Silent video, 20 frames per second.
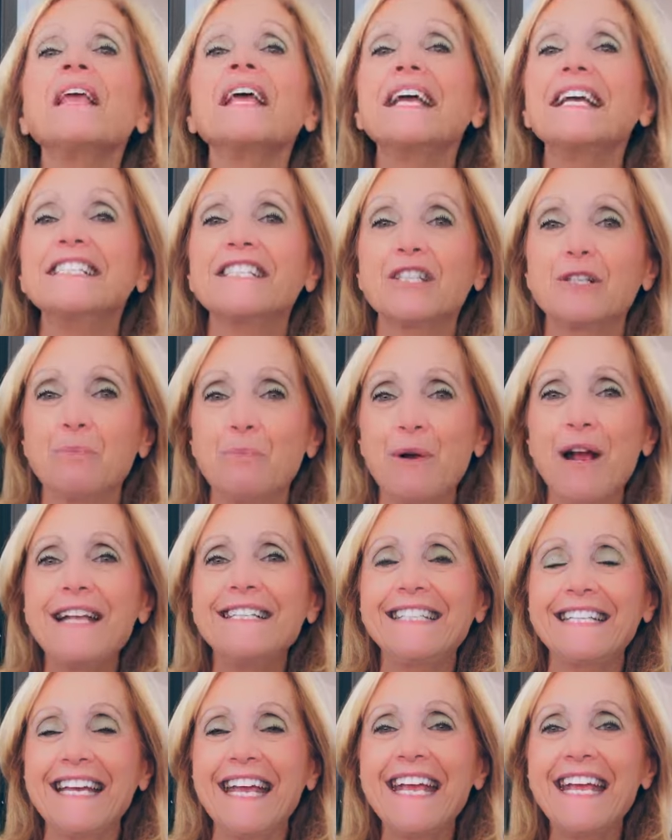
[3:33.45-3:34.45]
It
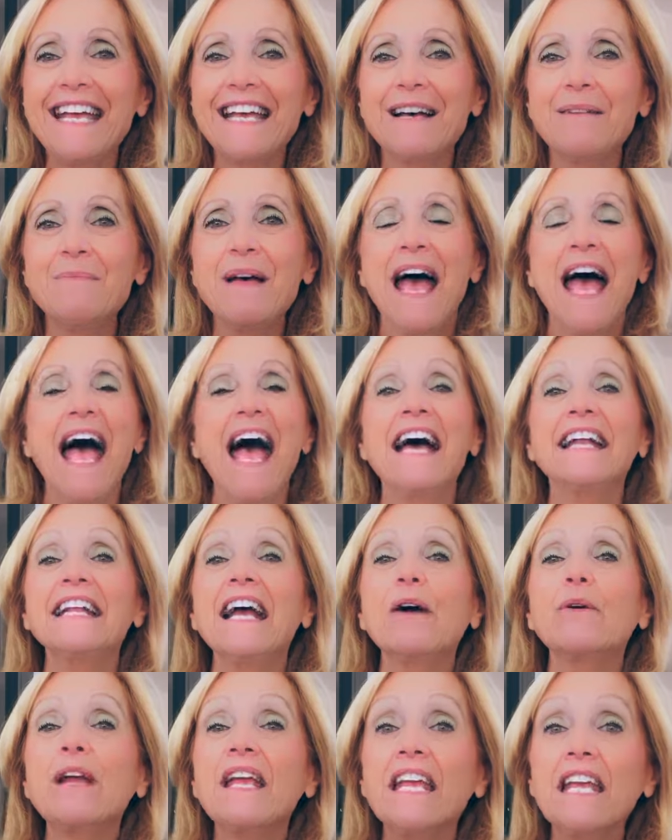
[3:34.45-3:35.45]
spread to him. And
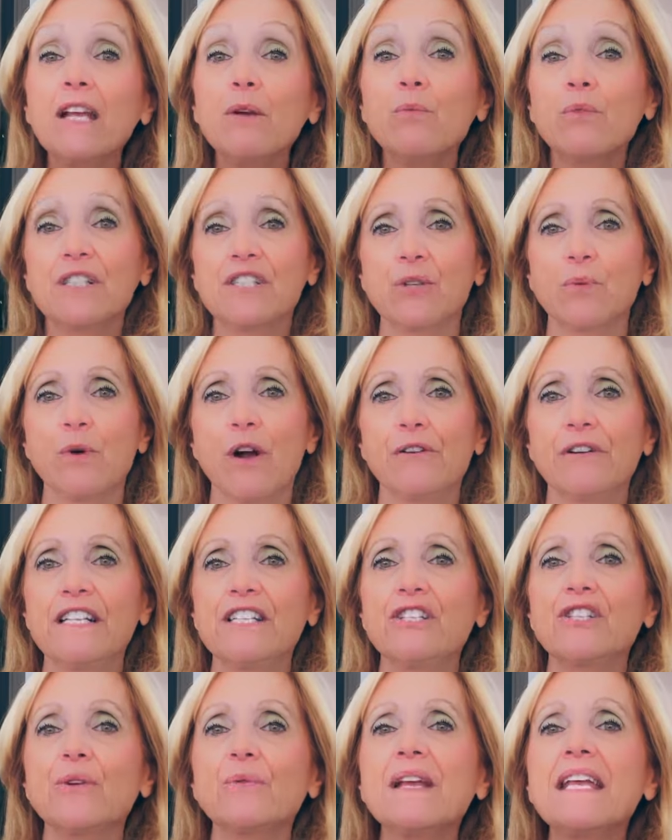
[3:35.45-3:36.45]
now he was
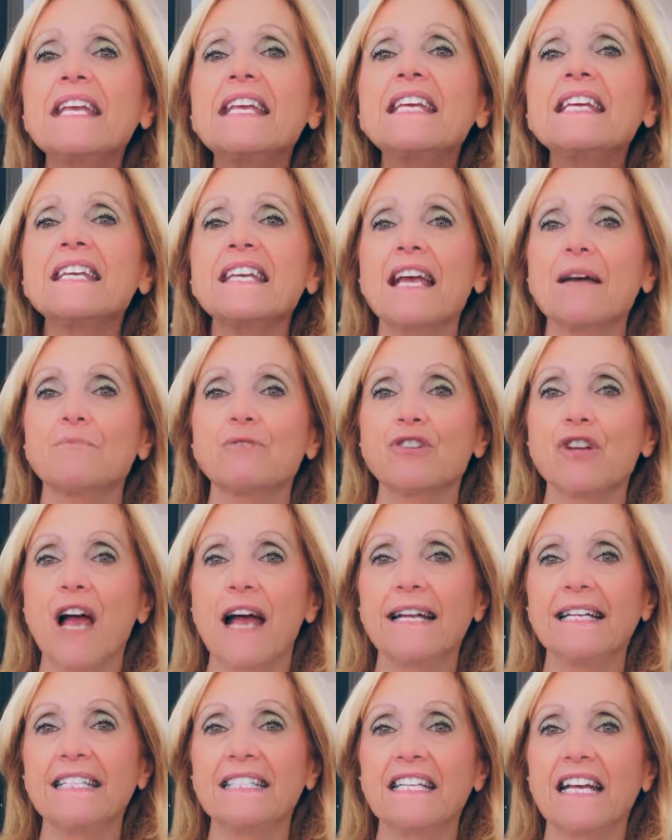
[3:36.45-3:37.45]
worried. So he kept
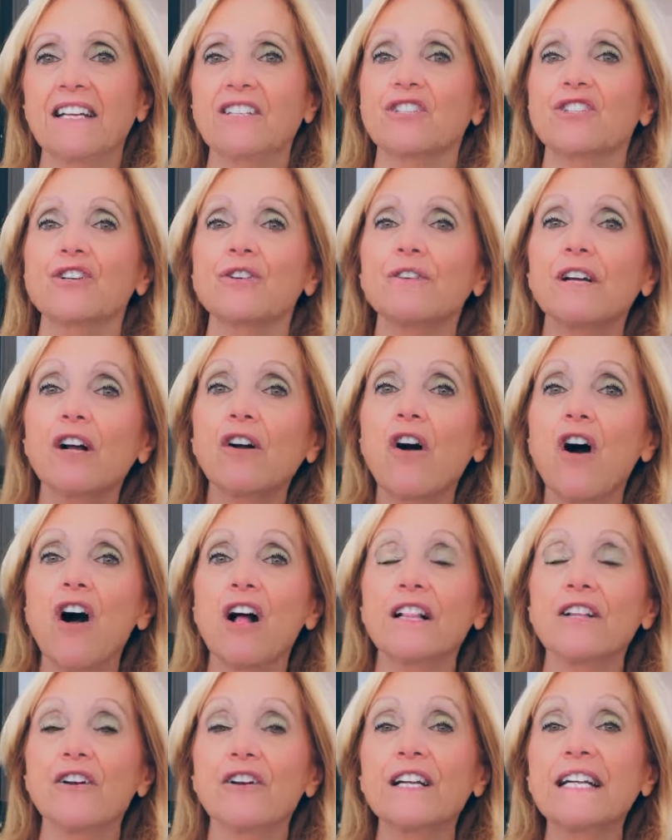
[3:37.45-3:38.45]
trying to text her and
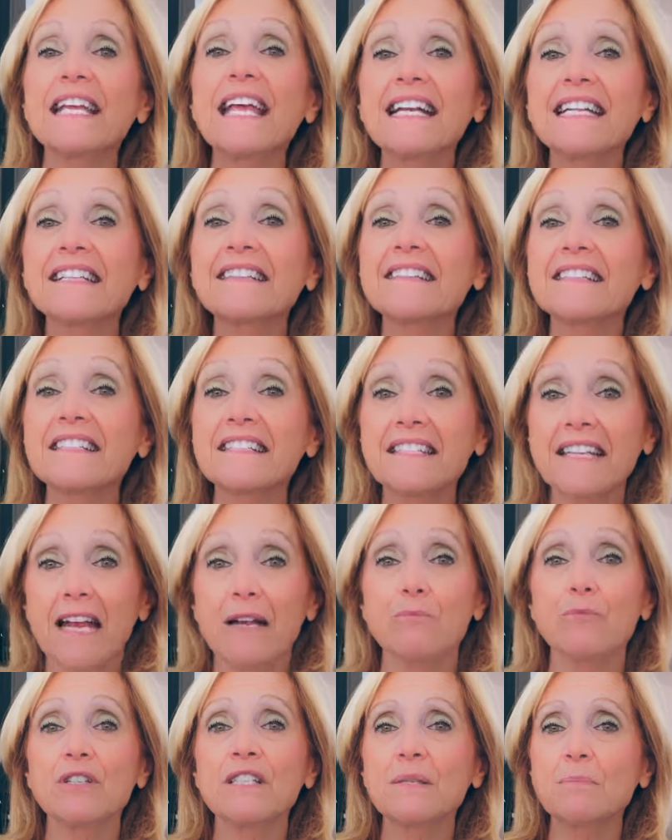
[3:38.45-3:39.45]
call her and getting the
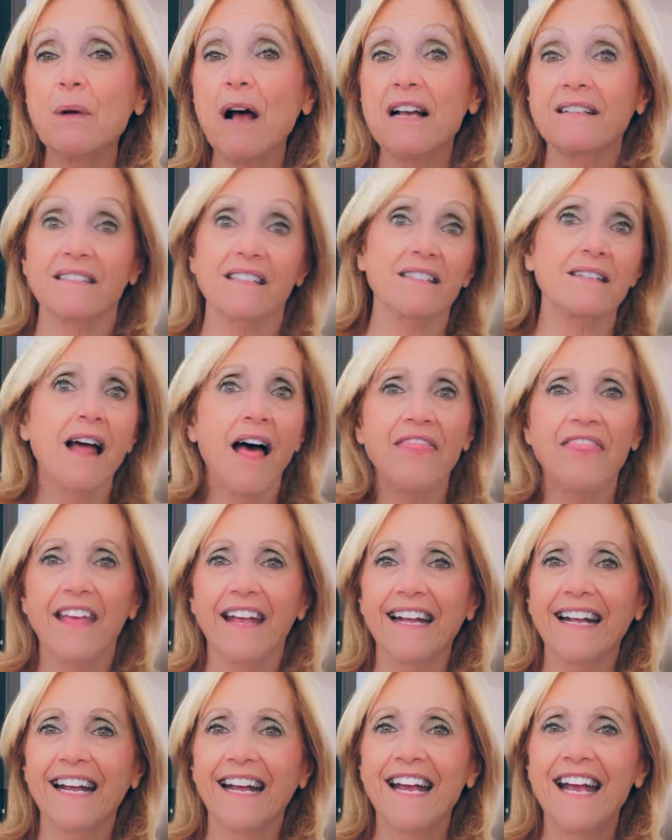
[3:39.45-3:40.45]
same response,
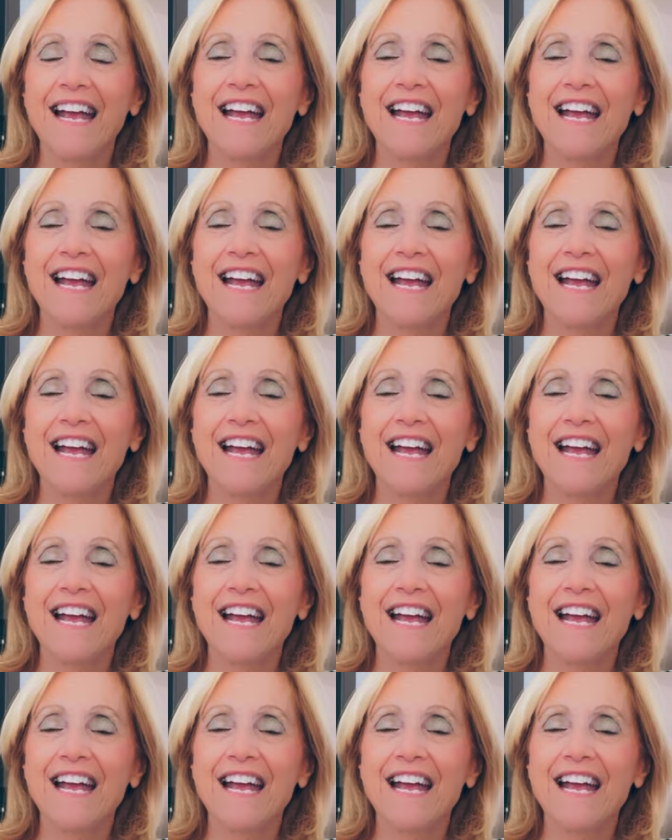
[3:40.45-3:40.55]
nothing.